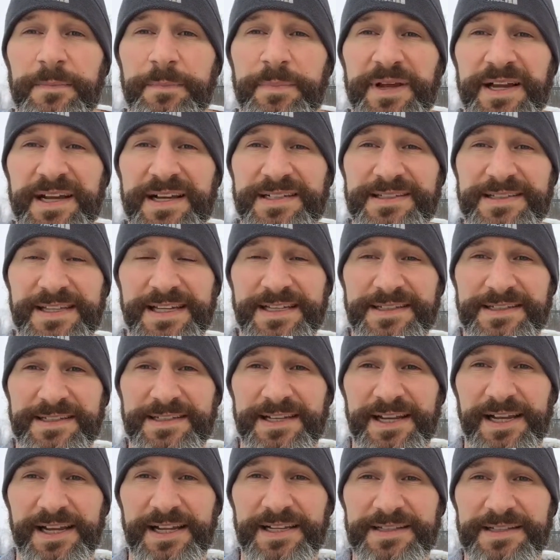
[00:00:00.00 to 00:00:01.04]
Biggest things to
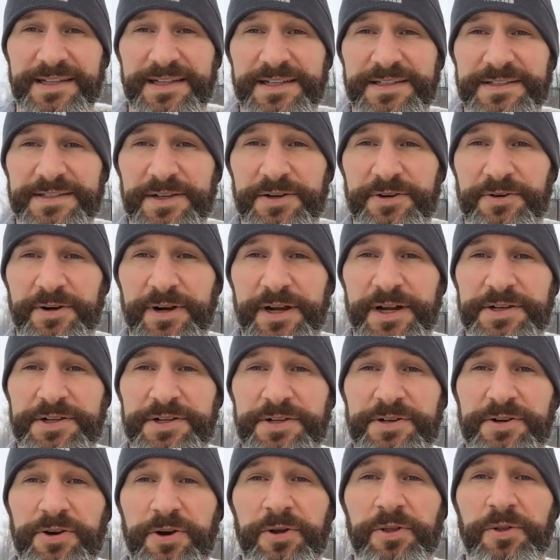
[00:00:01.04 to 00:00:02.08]
take into
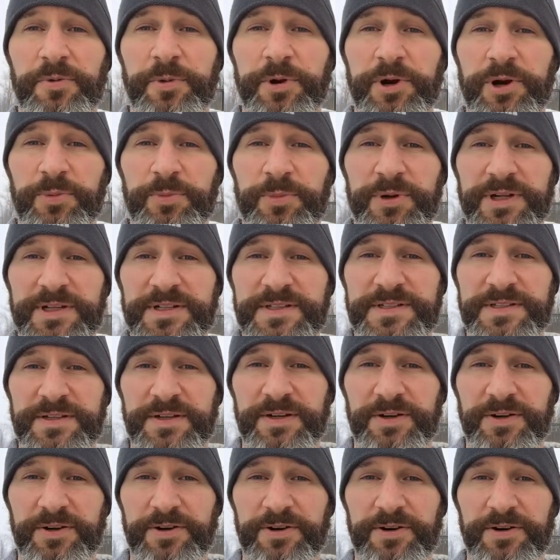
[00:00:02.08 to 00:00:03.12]
consideration during the winter months
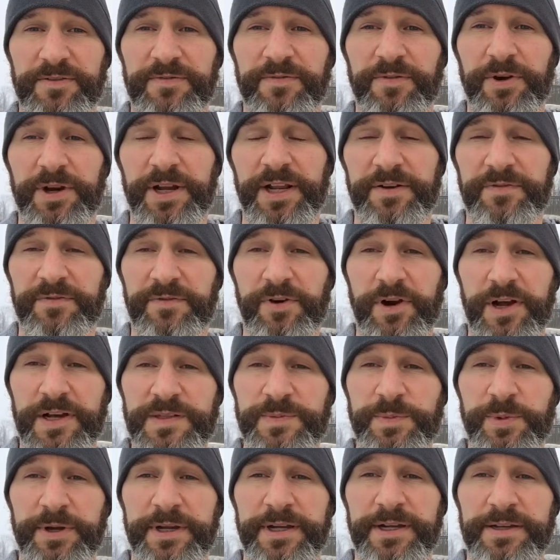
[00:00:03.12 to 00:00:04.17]
are avoiding
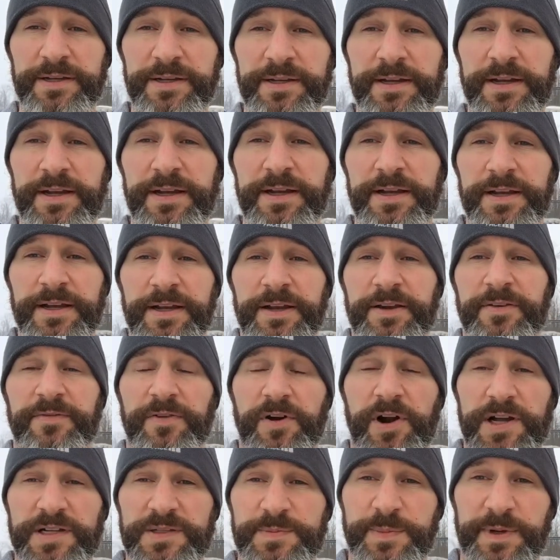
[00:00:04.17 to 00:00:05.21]
frostbite.
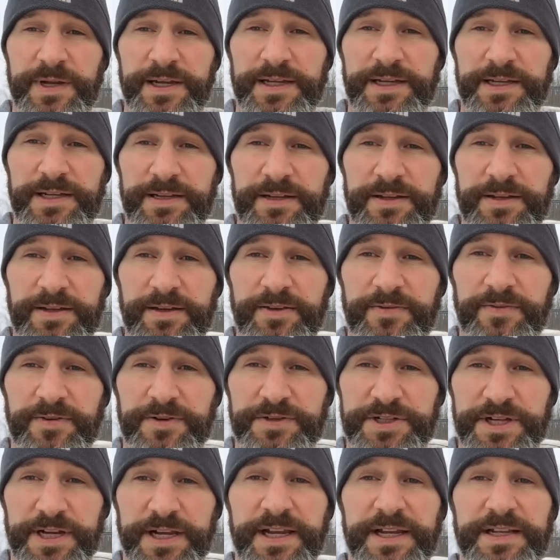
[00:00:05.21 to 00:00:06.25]
Frostbite for
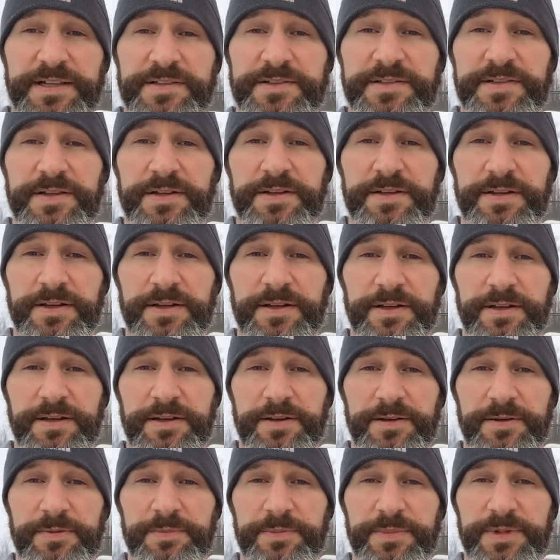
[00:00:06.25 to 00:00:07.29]
chickens
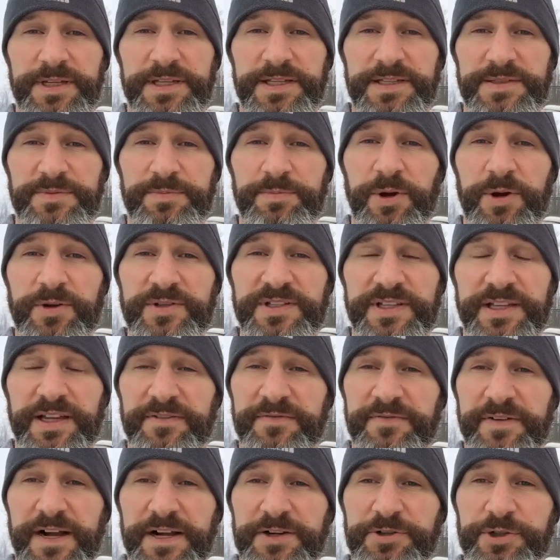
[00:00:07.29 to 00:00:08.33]
is mostly a
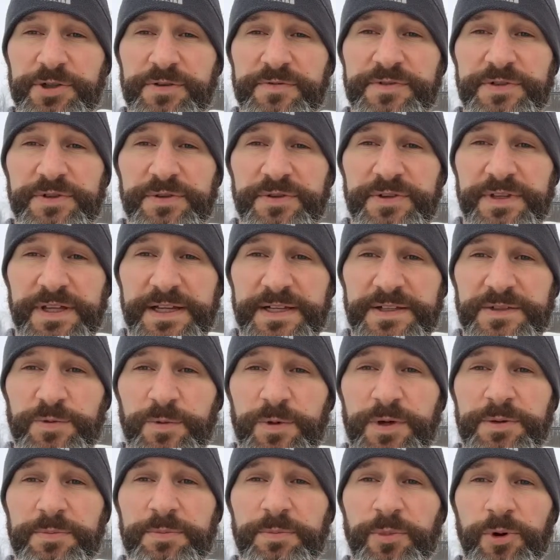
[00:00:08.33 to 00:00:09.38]
factor of two things.
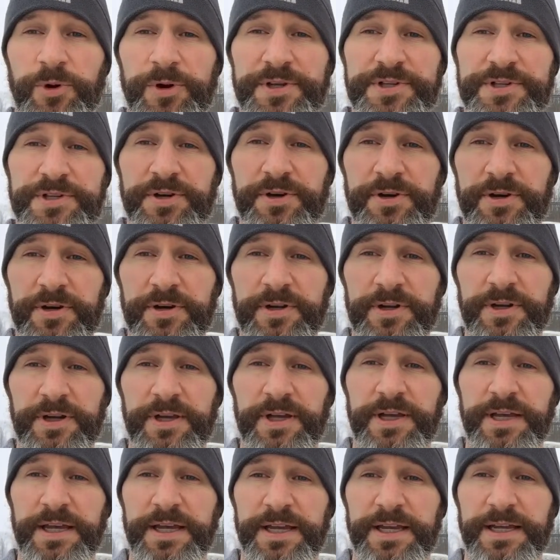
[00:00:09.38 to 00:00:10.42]
One, moisture,
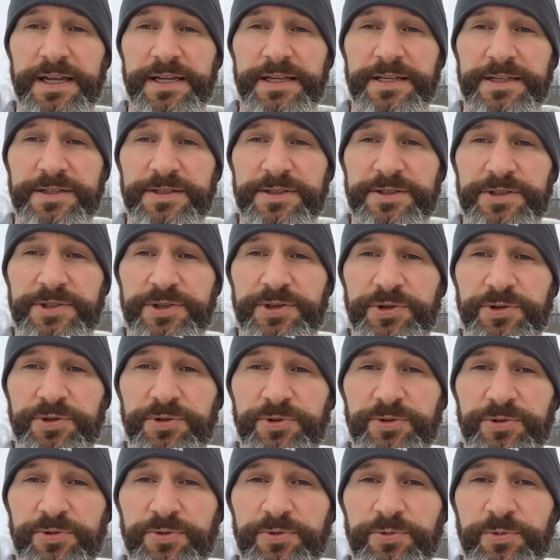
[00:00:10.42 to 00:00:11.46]
and
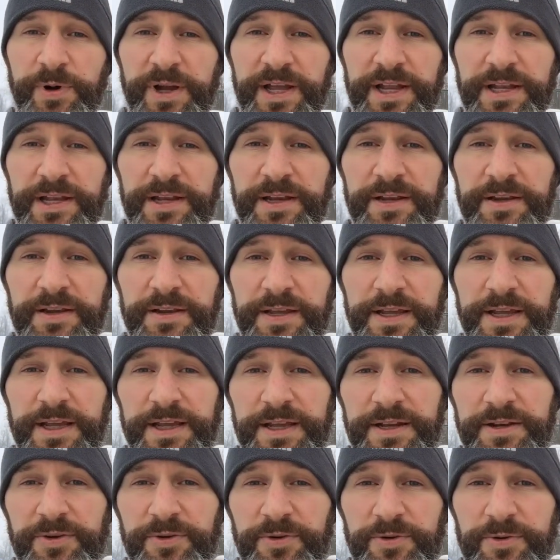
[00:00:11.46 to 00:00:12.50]
two, wind
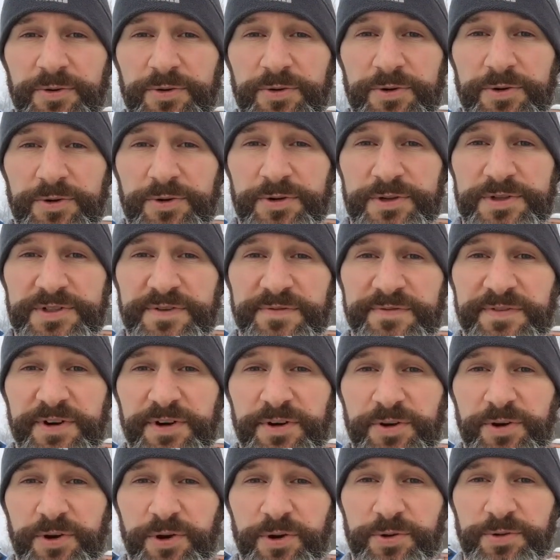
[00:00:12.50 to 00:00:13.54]
and or
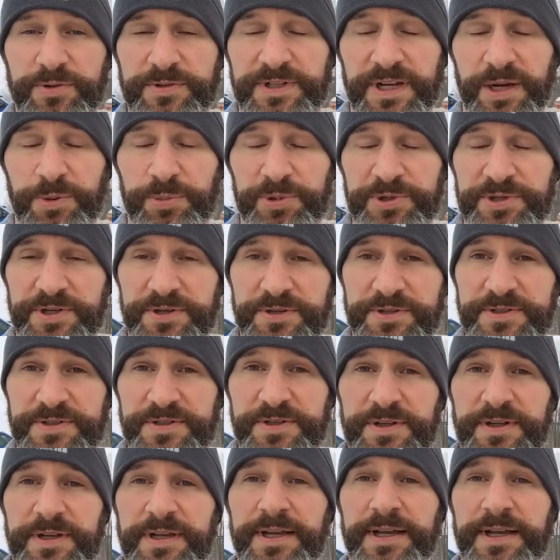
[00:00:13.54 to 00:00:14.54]
severe cold temperatures.